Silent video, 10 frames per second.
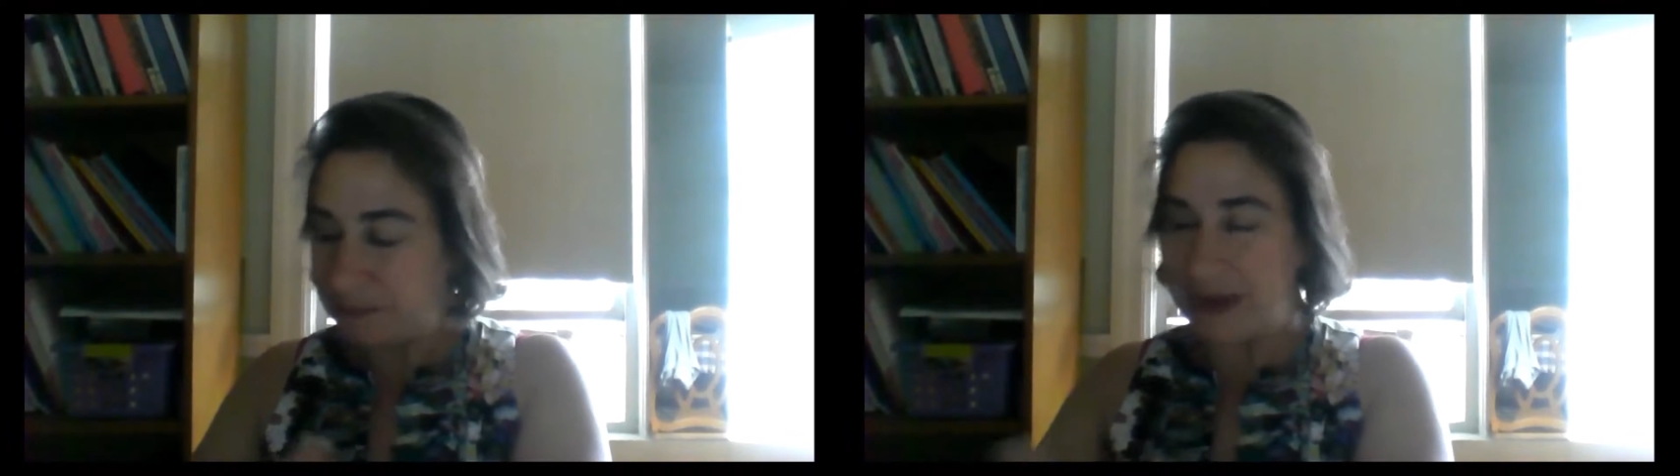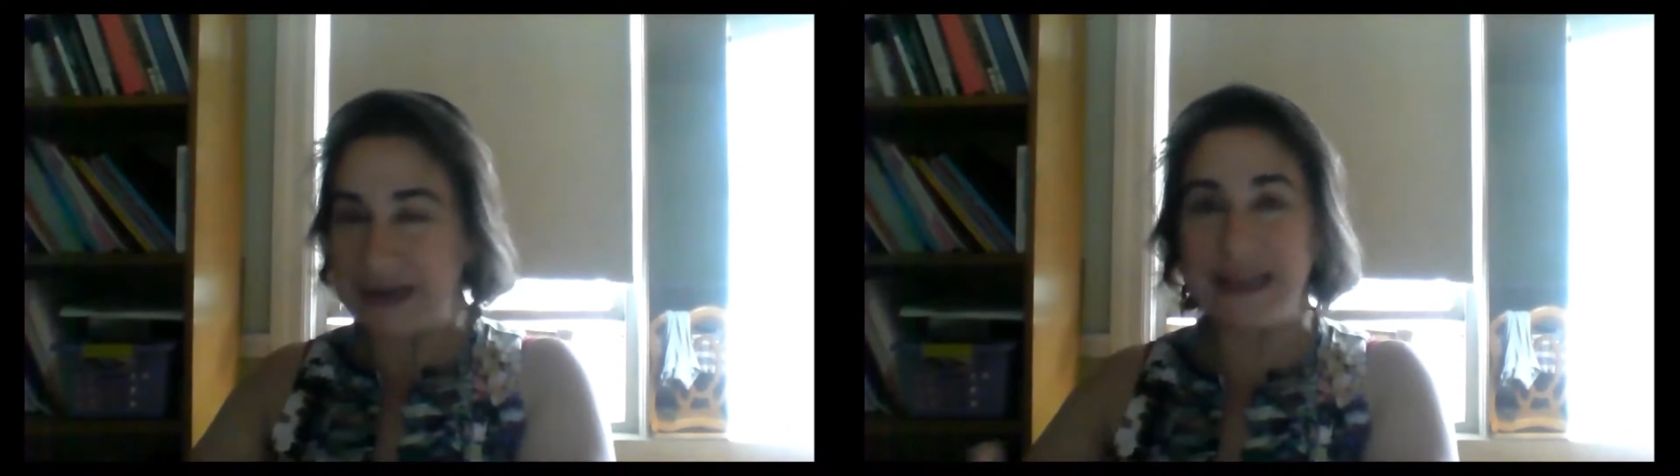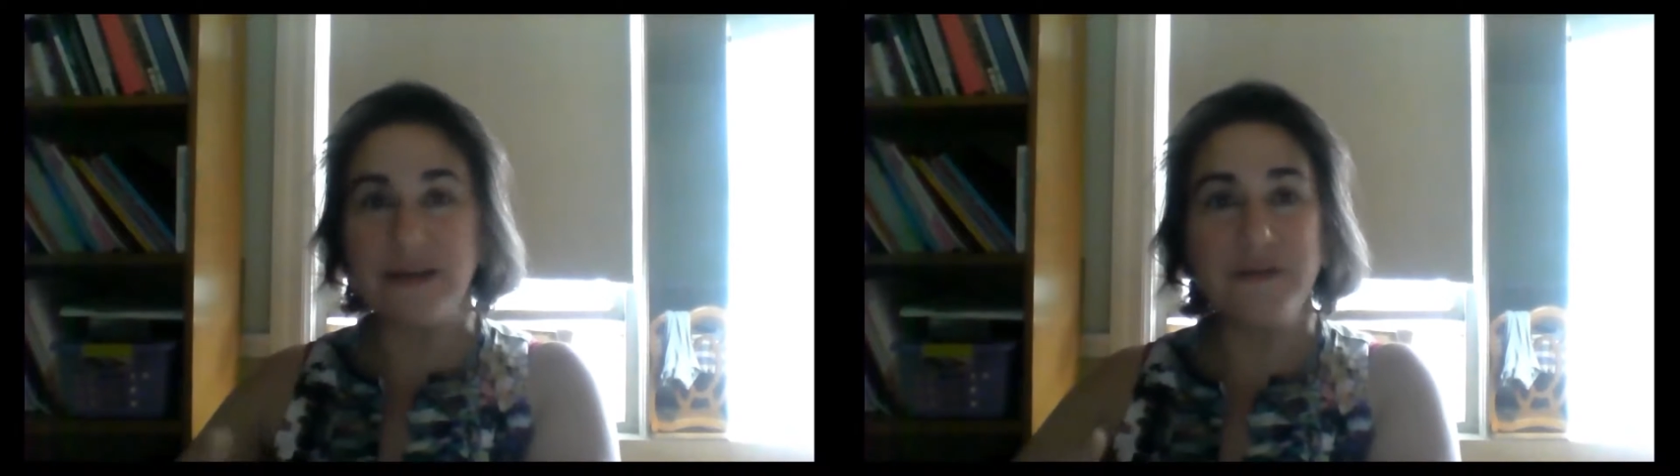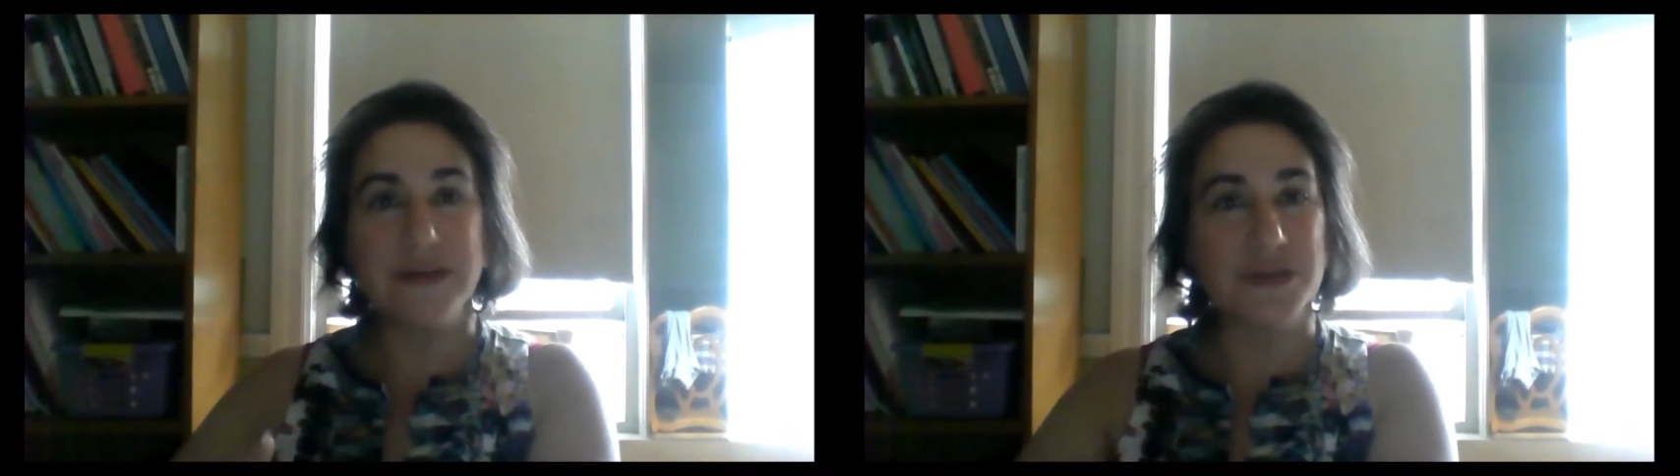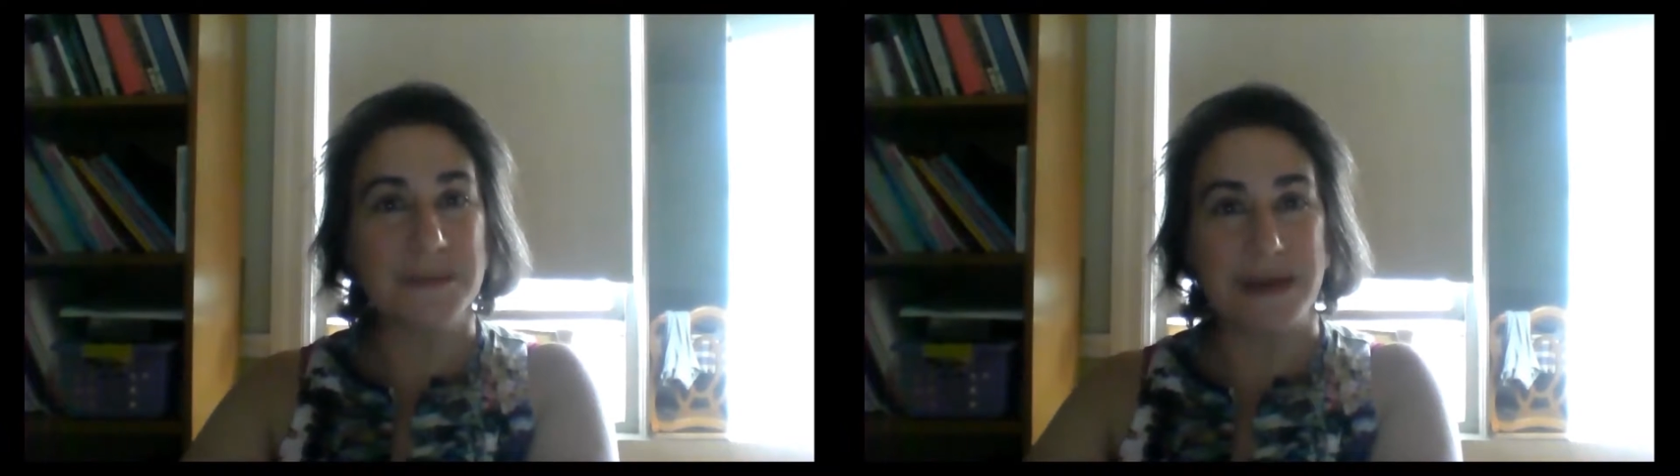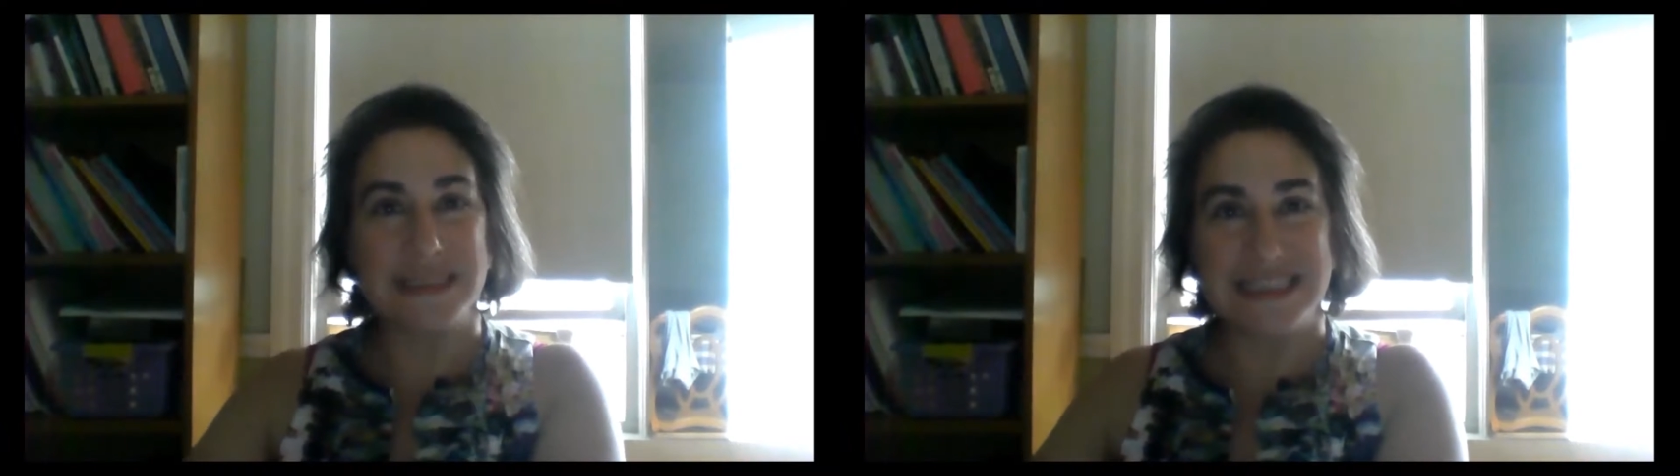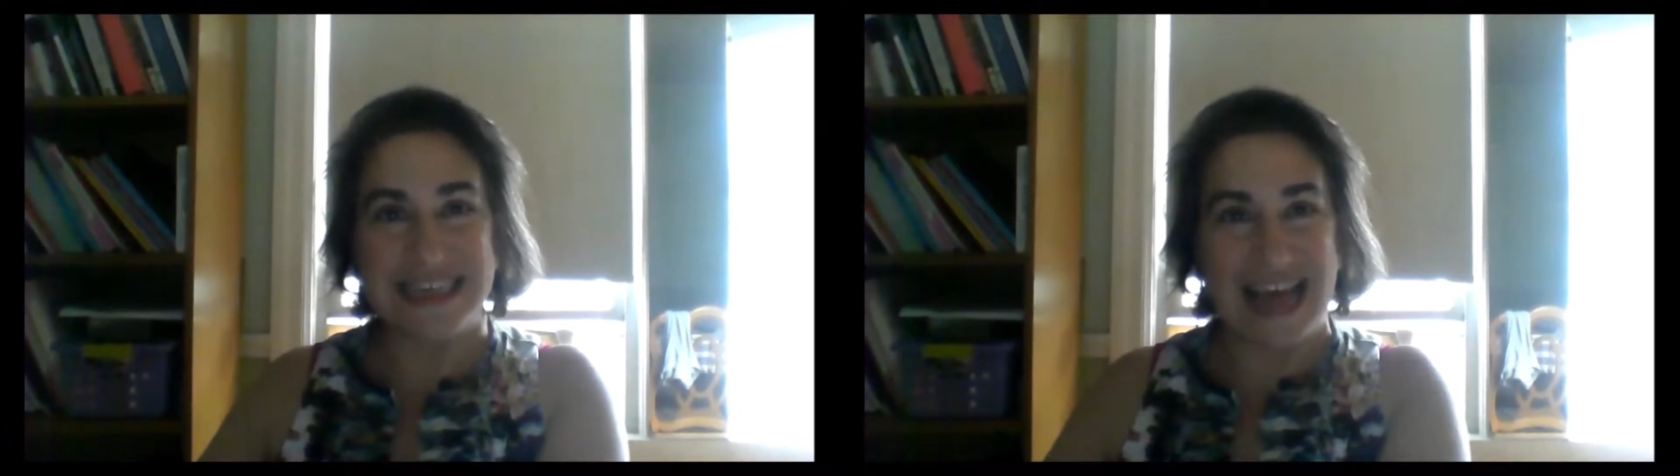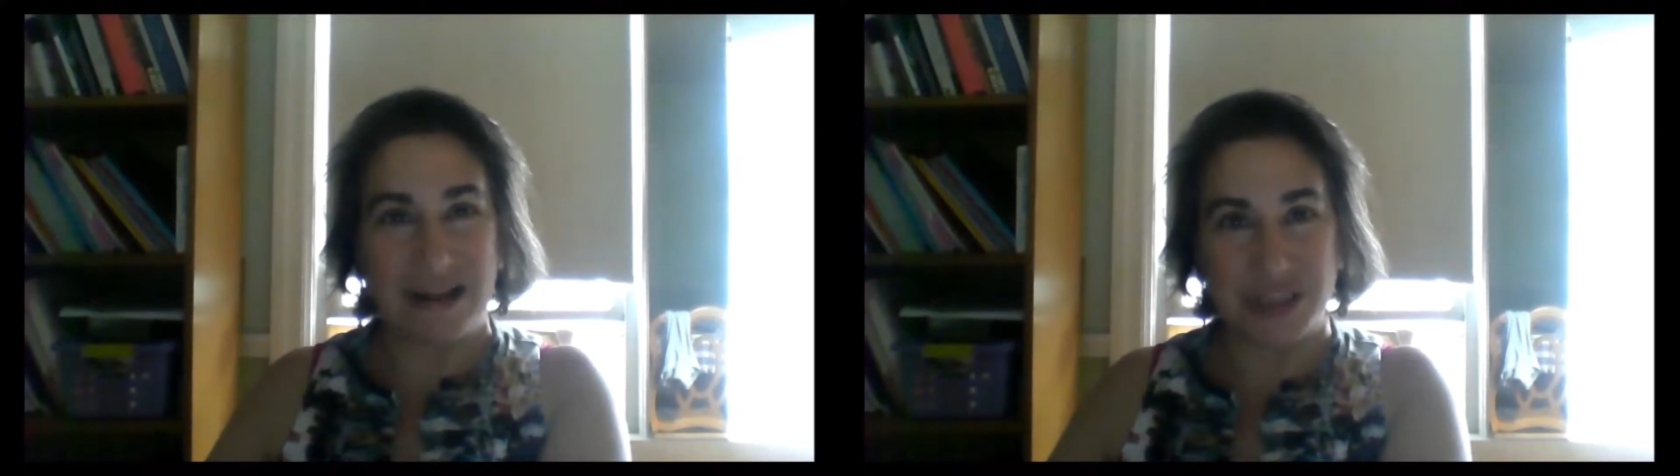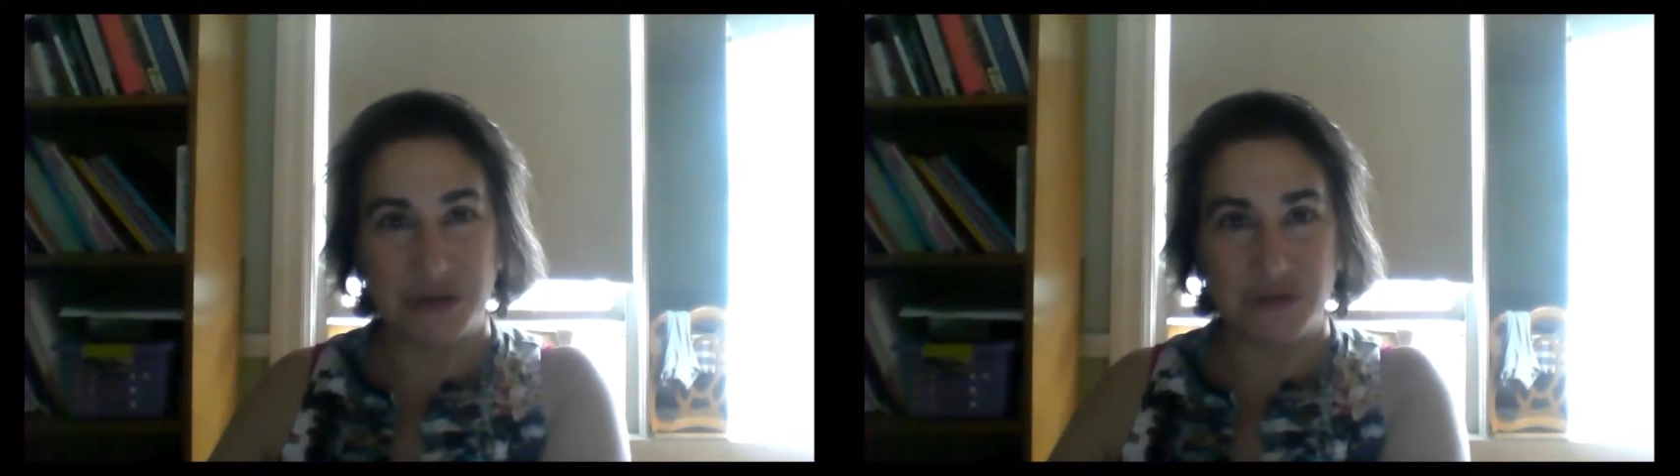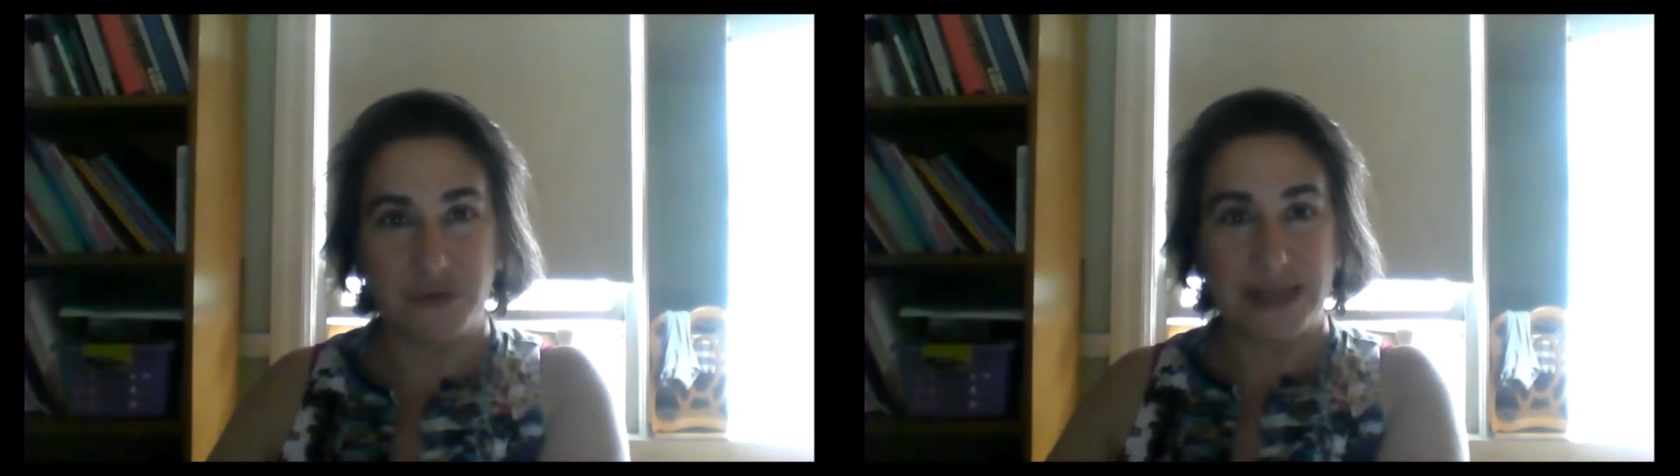But individually message it out to
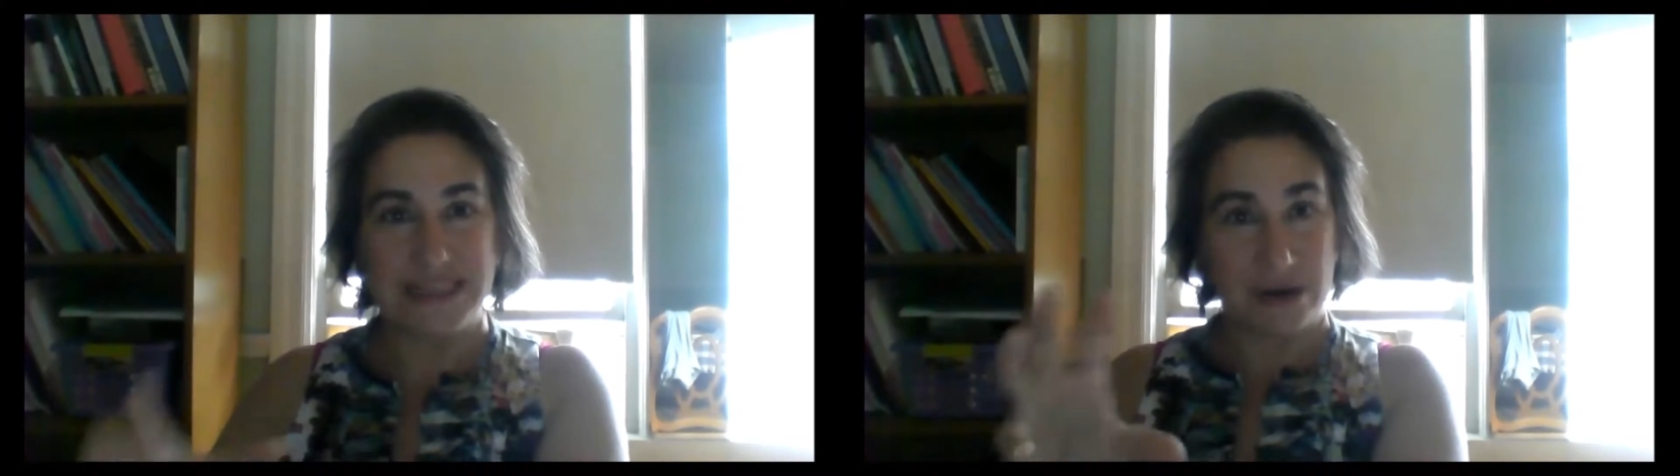those friends,